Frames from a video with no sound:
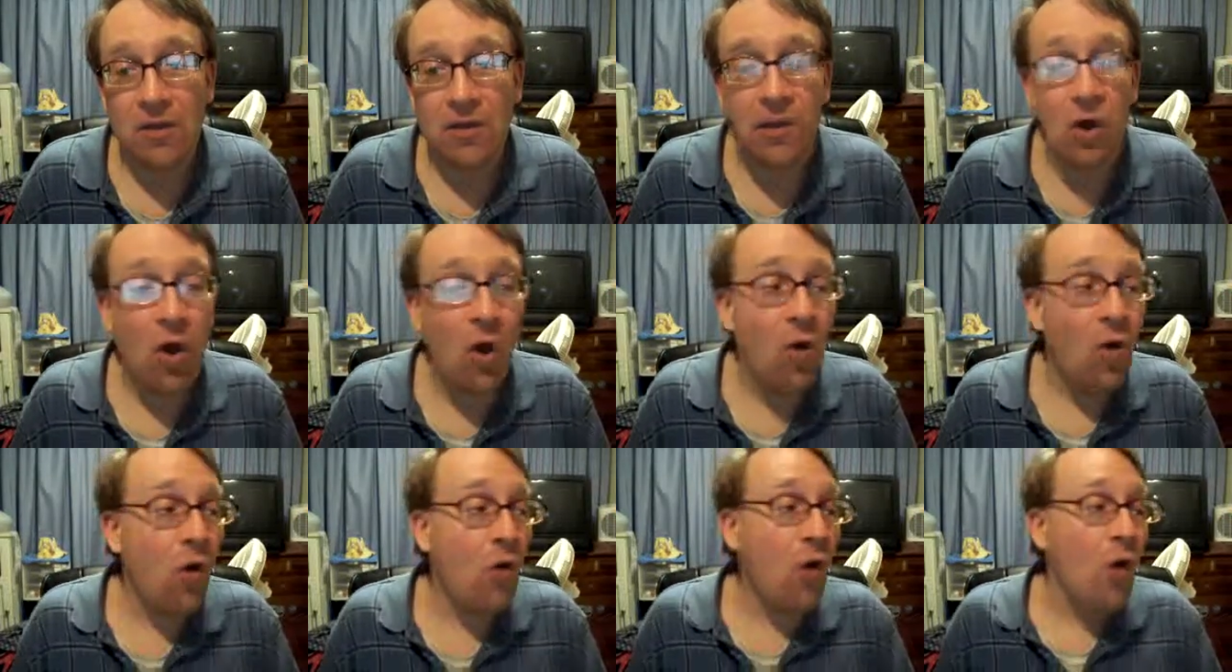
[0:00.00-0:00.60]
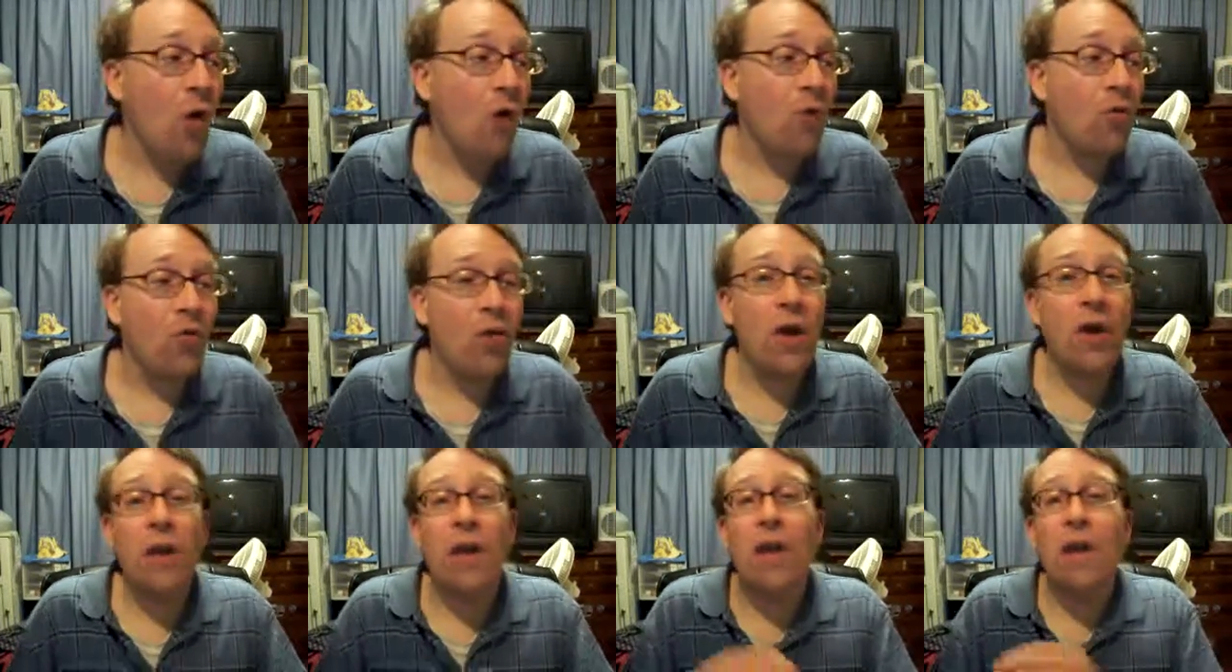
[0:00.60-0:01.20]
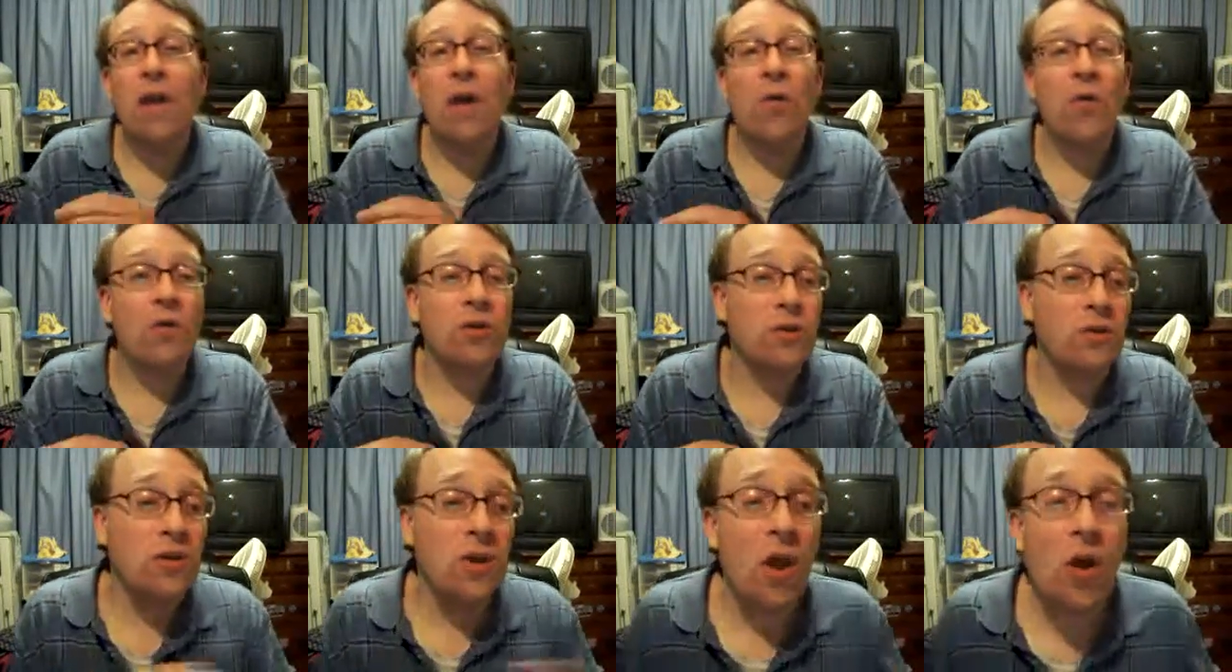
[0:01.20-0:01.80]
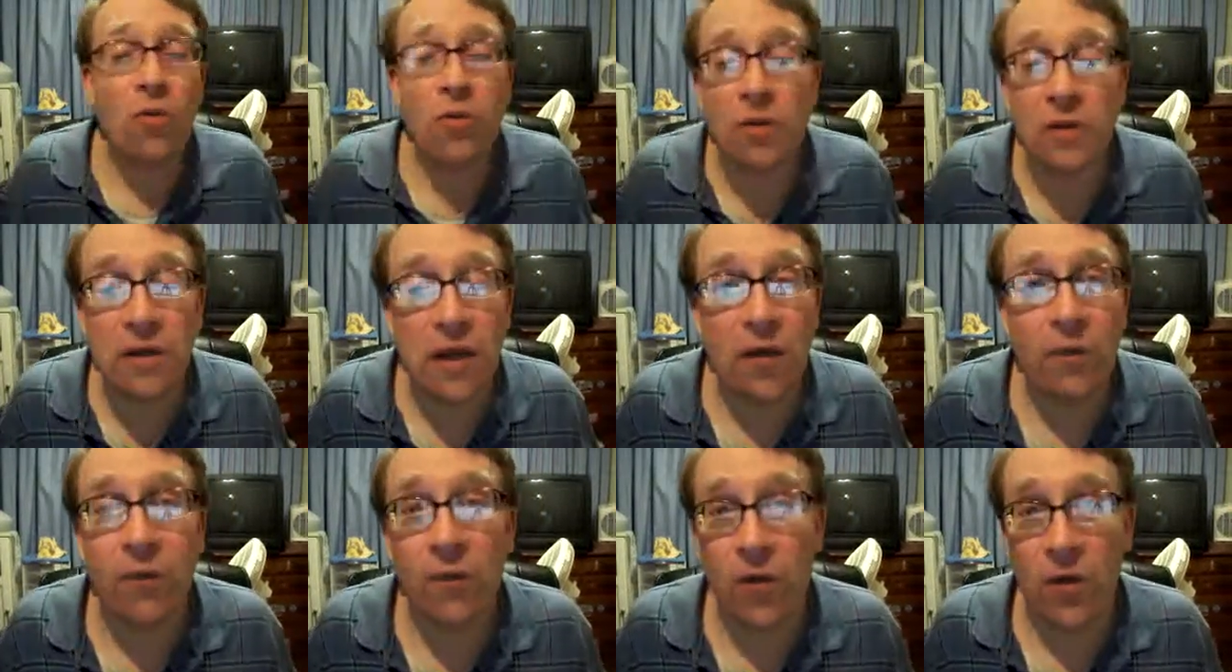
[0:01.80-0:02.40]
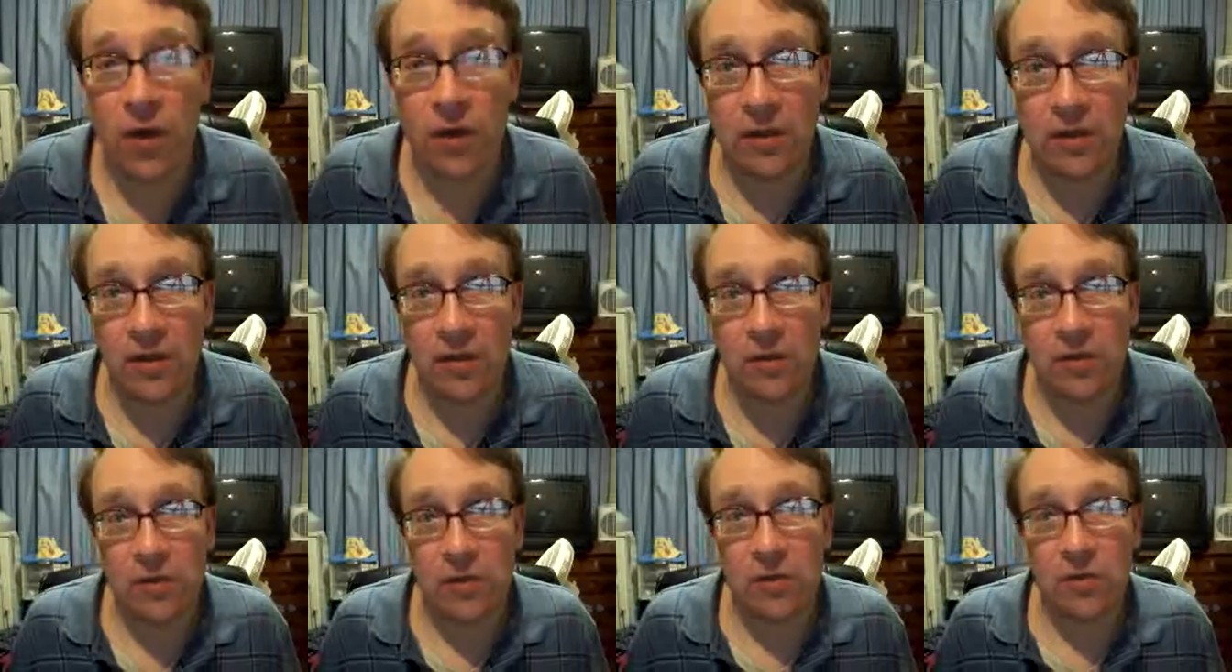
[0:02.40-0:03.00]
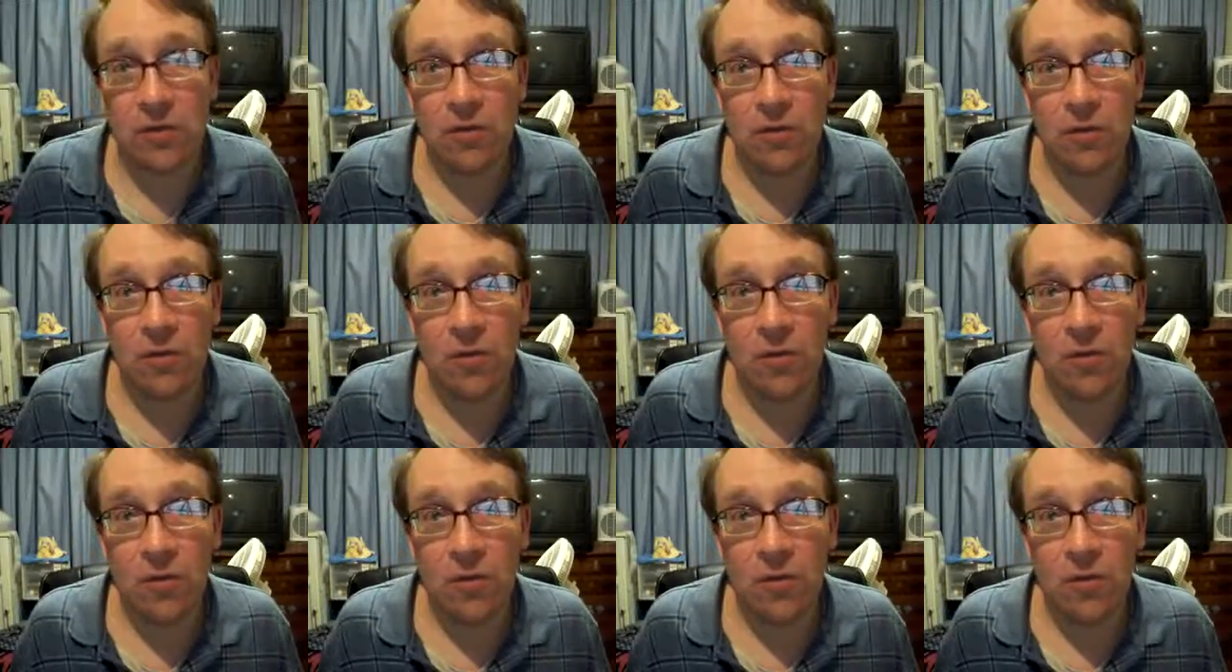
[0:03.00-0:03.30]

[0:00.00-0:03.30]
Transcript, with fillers: So really there was no difference